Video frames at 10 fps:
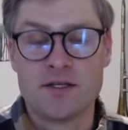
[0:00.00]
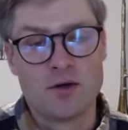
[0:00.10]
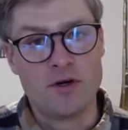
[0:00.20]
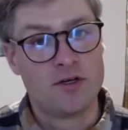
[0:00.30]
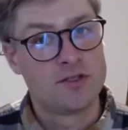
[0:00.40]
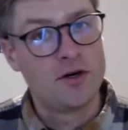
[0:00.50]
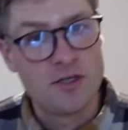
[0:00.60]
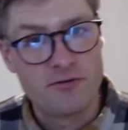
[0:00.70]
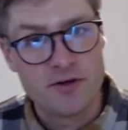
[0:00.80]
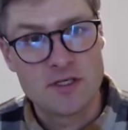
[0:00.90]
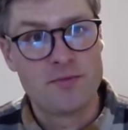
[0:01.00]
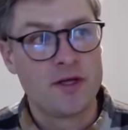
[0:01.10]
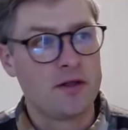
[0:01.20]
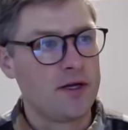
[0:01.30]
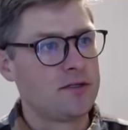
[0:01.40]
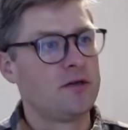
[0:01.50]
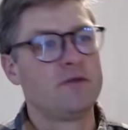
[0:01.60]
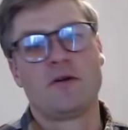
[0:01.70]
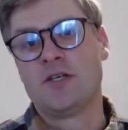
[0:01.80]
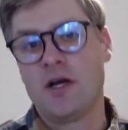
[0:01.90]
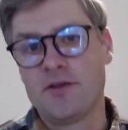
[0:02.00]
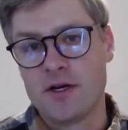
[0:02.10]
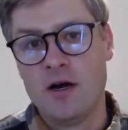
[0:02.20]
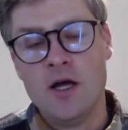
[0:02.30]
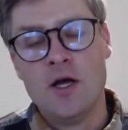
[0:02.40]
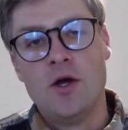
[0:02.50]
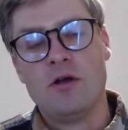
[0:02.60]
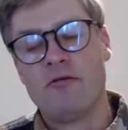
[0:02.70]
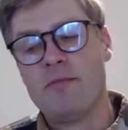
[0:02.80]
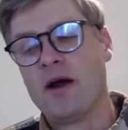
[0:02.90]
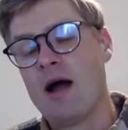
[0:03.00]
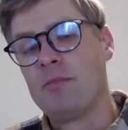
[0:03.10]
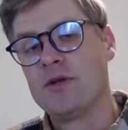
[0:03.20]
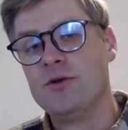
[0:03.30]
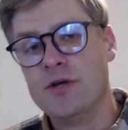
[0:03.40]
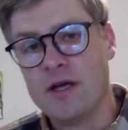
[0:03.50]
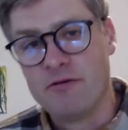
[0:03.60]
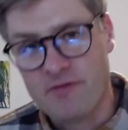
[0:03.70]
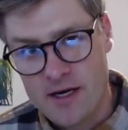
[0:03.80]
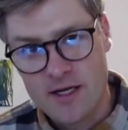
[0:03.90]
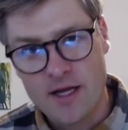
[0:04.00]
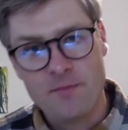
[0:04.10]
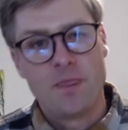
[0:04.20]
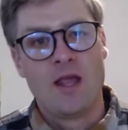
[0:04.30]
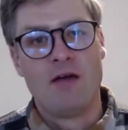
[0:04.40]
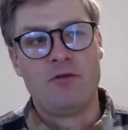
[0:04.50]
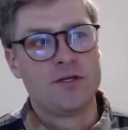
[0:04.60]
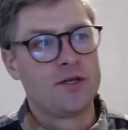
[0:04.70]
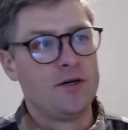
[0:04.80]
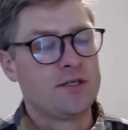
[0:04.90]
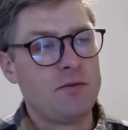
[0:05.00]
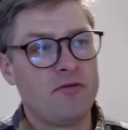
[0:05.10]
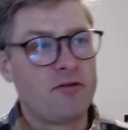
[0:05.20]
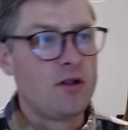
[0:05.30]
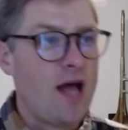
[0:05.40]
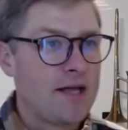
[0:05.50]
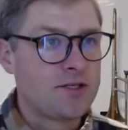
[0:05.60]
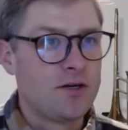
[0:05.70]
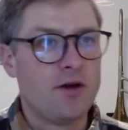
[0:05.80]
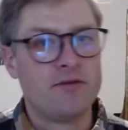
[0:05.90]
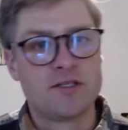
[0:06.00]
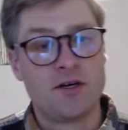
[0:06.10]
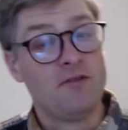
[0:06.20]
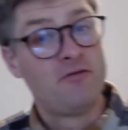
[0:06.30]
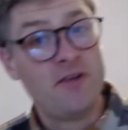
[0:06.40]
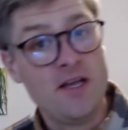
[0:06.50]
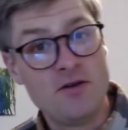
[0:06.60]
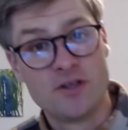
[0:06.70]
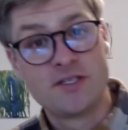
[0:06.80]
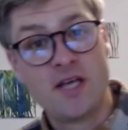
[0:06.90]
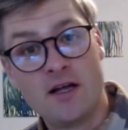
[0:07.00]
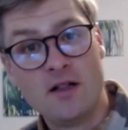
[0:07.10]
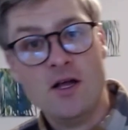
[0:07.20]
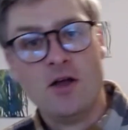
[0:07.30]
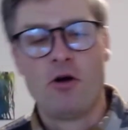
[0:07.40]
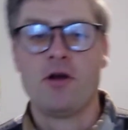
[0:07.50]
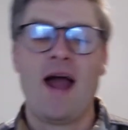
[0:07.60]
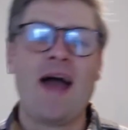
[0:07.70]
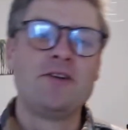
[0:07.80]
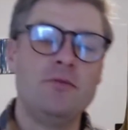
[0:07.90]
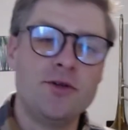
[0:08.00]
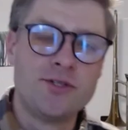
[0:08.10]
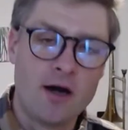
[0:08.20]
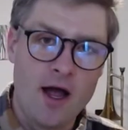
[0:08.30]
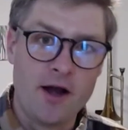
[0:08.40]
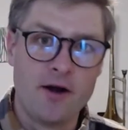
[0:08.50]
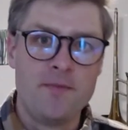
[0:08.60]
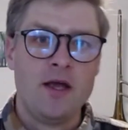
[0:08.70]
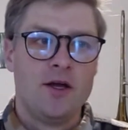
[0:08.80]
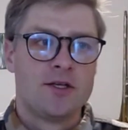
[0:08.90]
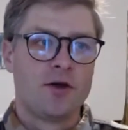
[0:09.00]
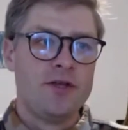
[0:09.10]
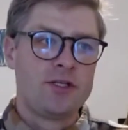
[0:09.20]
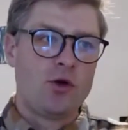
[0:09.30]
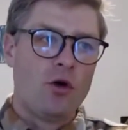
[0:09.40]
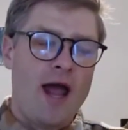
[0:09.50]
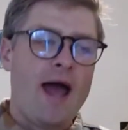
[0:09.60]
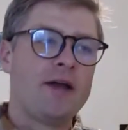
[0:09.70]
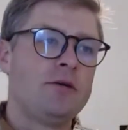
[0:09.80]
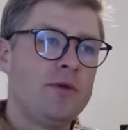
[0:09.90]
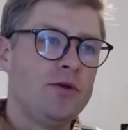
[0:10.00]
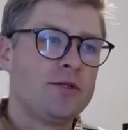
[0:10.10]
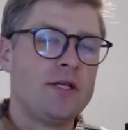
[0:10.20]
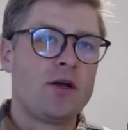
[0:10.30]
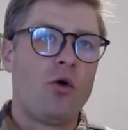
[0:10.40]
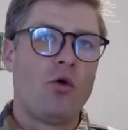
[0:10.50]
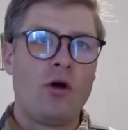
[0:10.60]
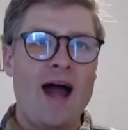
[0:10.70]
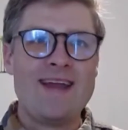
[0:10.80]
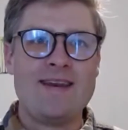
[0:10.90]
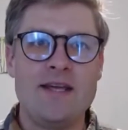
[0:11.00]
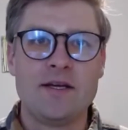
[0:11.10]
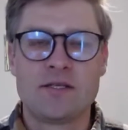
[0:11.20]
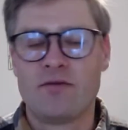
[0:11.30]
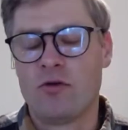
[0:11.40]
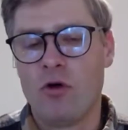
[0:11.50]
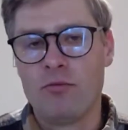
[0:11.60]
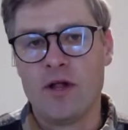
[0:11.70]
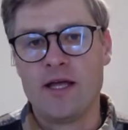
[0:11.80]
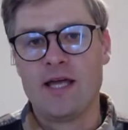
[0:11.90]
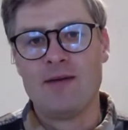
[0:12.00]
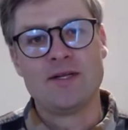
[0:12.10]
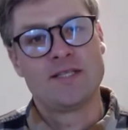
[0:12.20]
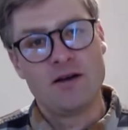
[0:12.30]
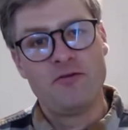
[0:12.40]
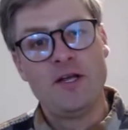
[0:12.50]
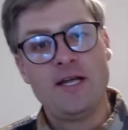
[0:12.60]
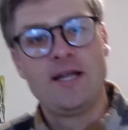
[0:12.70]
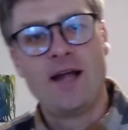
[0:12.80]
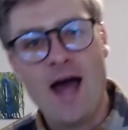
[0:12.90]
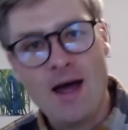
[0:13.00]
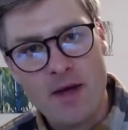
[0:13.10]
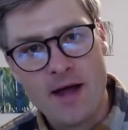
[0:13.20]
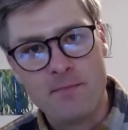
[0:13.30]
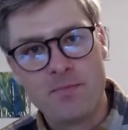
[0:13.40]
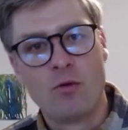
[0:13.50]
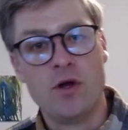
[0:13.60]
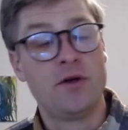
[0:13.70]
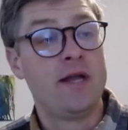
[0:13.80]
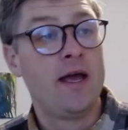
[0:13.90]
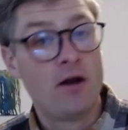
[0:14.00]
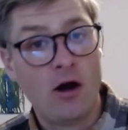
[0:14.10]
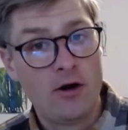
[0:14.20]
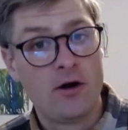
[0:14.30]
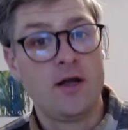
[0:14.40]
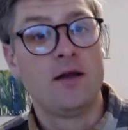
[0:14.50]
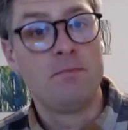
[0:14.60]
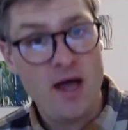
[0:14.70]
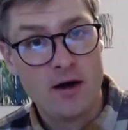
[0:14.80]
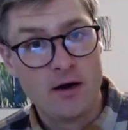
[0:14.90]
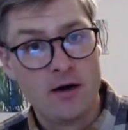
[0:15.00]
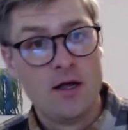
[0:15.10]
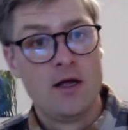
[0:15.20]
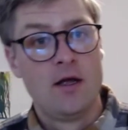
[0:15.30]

so when you're searching for something, like you're searching for shelter, you have a better opportunity at finding it if you're a certain type of class, or you have a certain feat or skill, or your attributes are higher. So these core attributes, the core ideas of a role-playing game, instead of feeding it in combat, where you can hit harder, hit better,